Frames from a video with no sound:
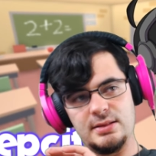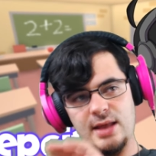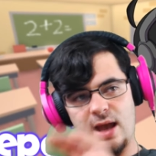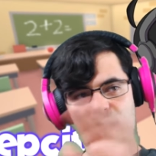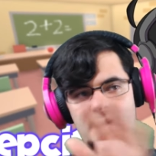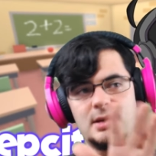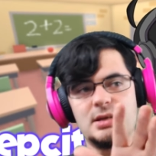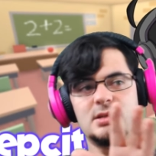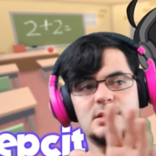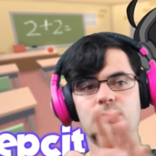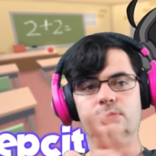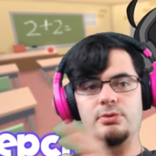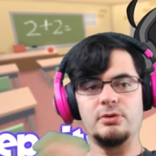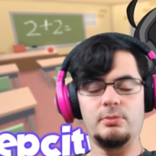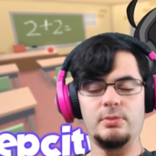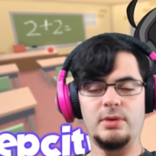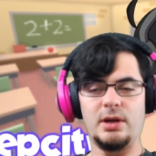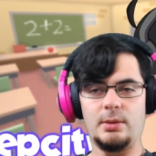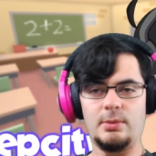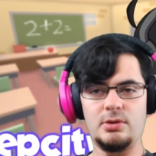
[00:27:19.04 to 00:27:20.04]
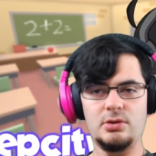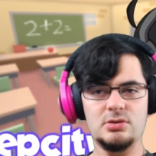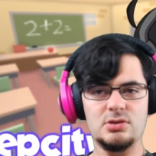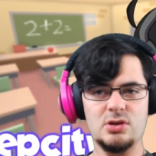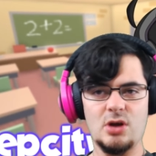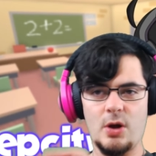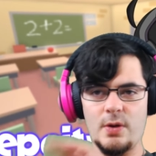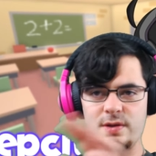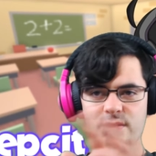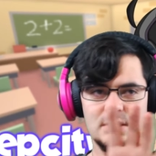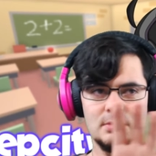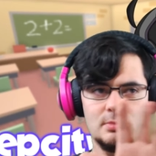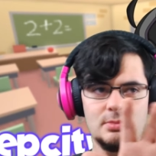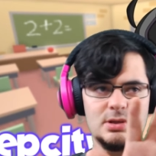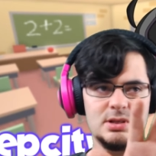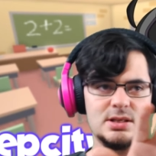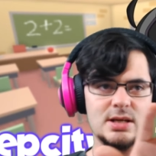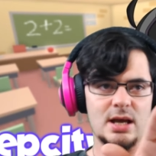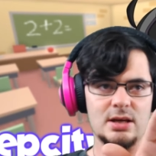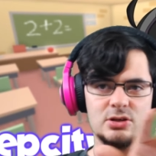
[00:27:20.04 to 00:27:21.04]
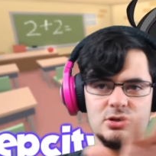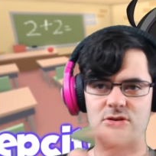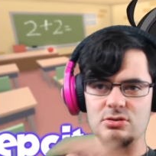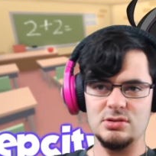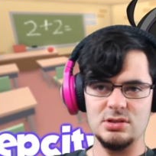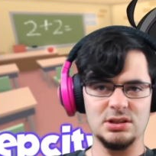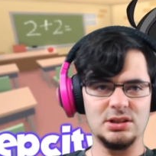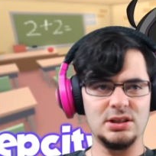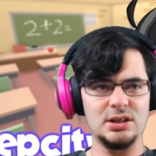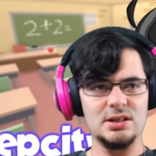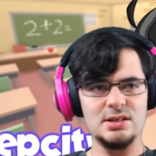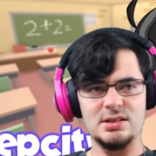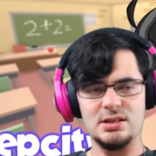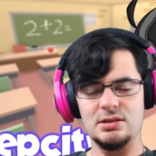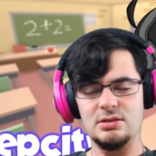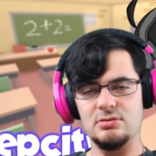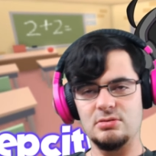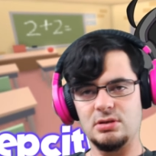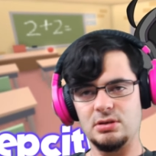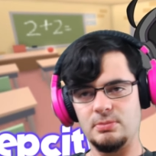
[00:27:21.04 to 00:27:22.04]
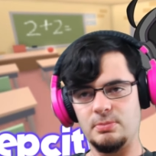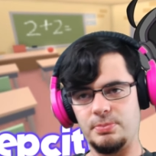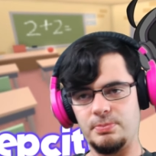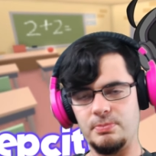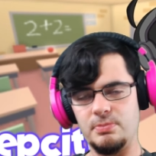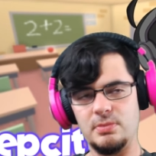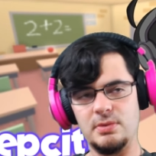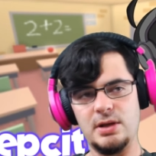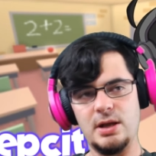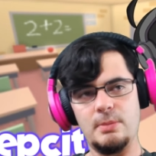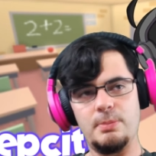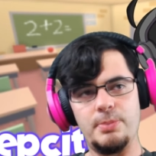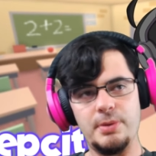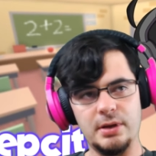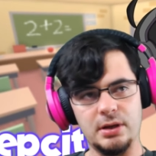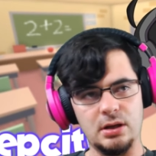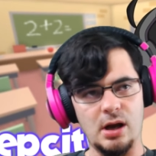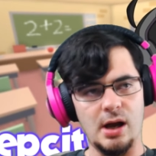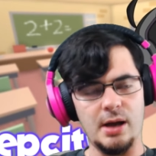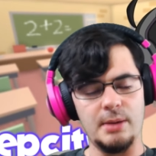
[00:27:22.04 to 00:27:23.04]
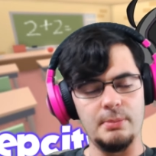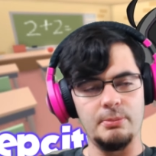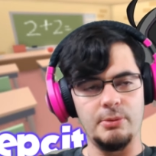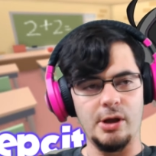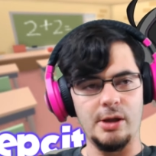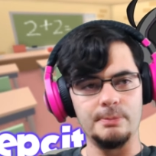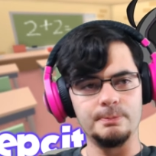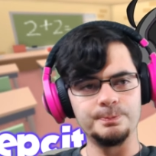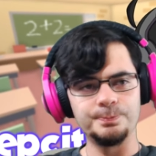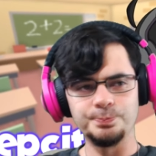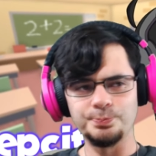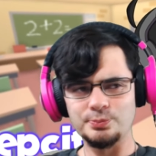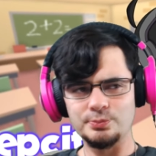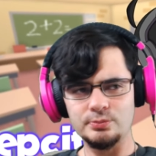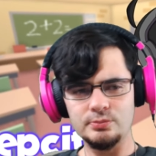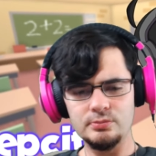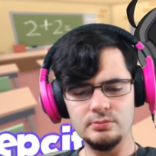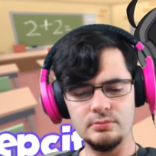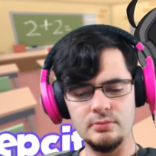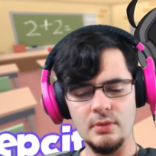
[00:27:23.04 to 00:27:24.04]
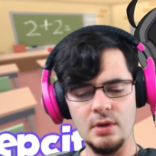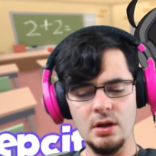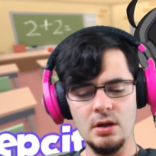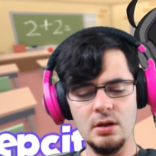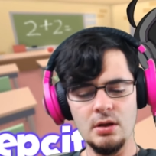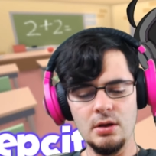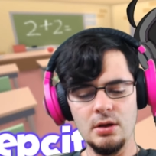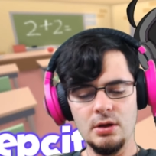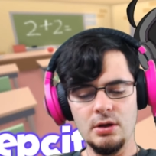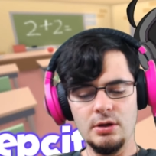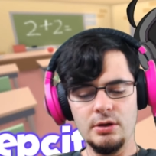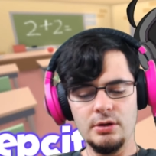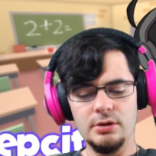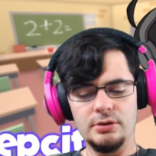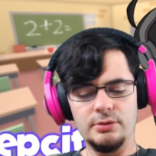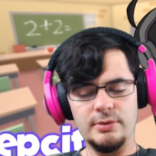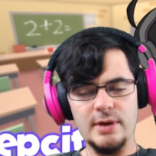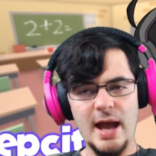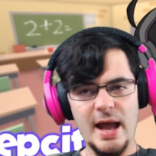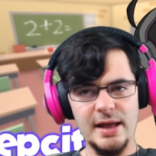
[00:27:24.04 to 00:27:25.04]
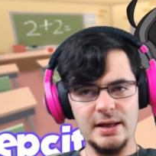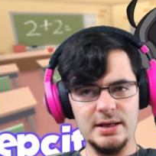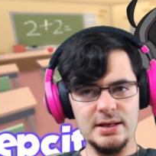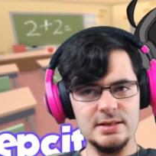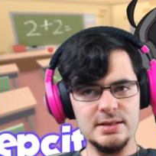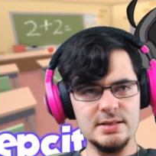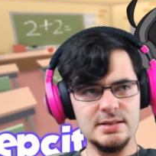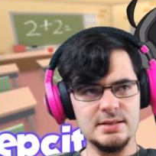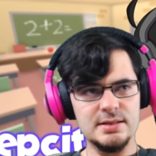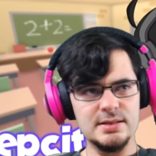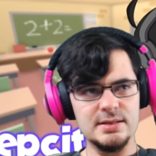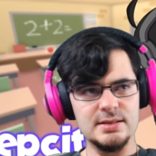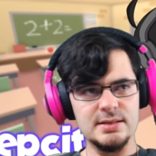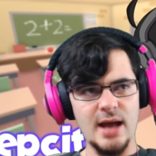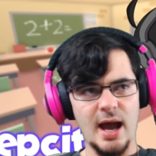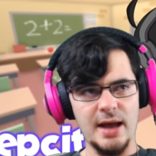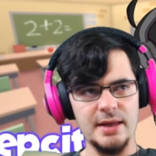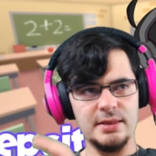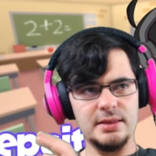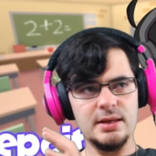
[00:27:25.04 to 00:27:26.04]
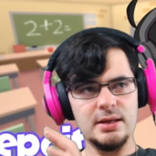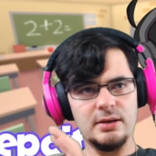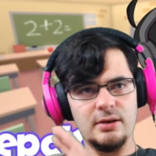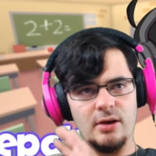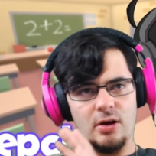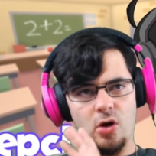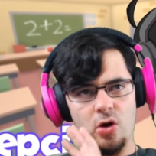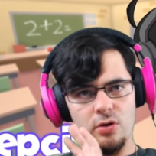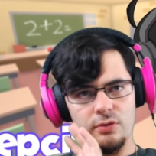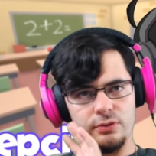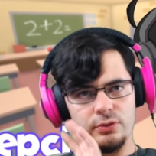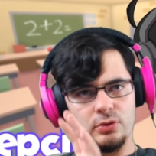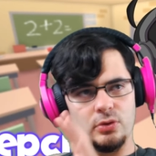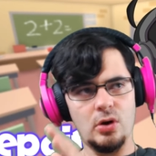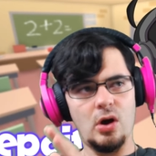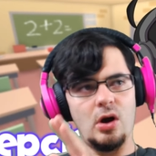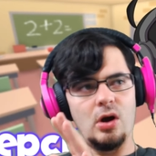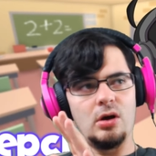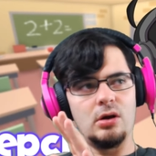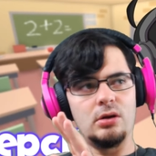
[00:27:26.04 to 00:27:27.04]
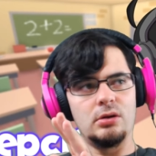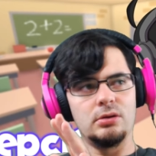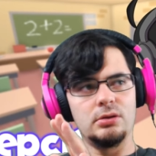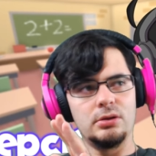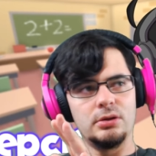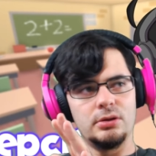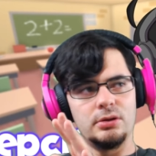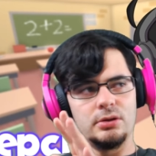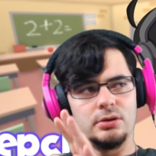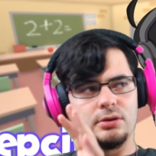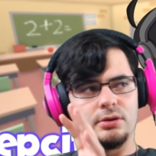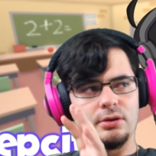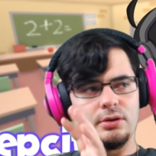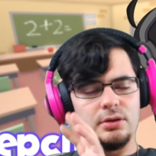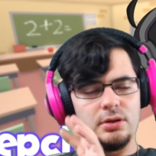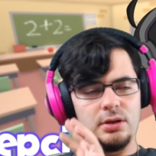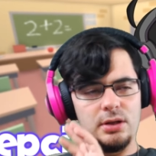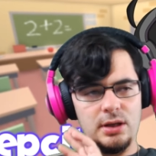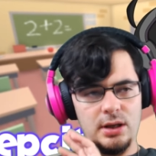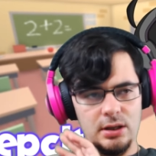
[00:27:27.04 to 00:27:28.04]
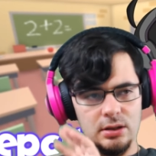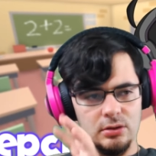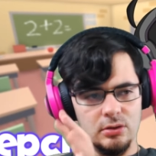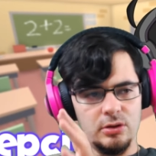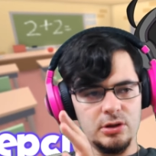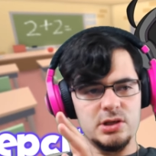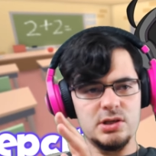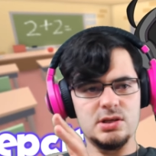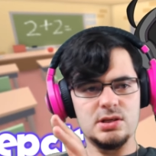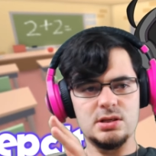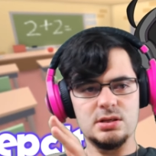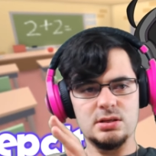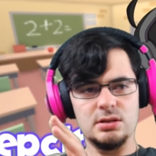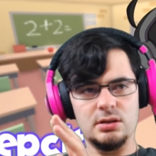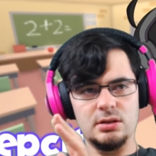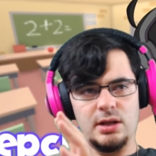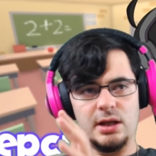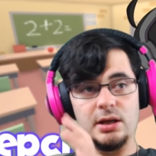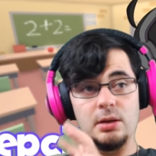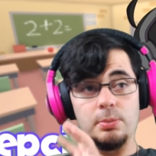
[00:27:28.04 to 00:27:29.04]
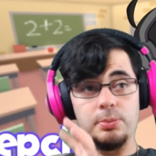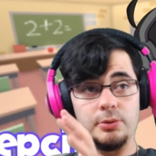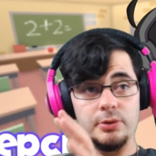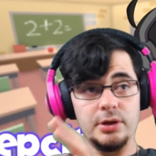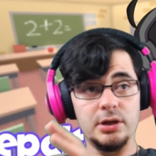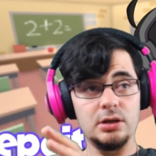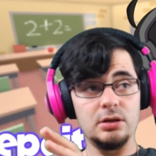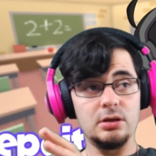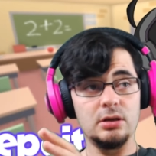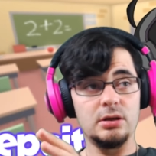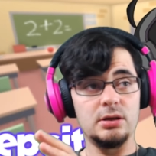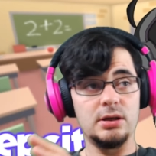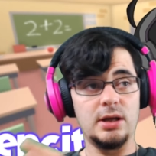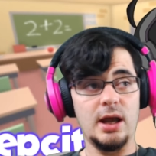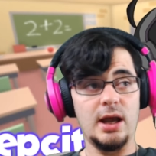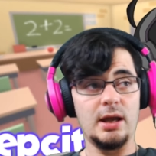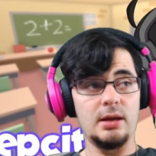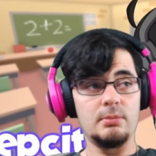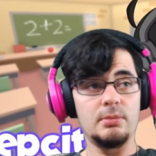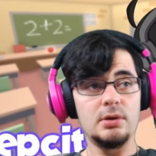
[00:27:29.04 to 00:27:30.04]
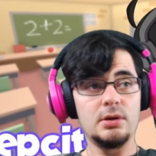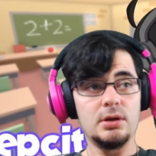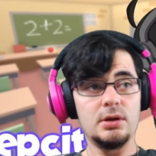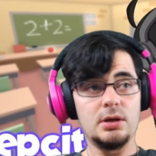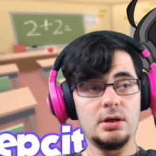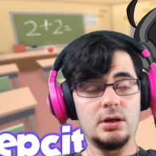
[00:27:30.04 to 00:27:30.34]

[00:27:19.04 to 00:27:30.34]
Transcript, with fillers: that needs improvement. I mean, there's always going to be textures and things that you could nitpick on, but the reality is, is I think overall it looks like a pretty good game.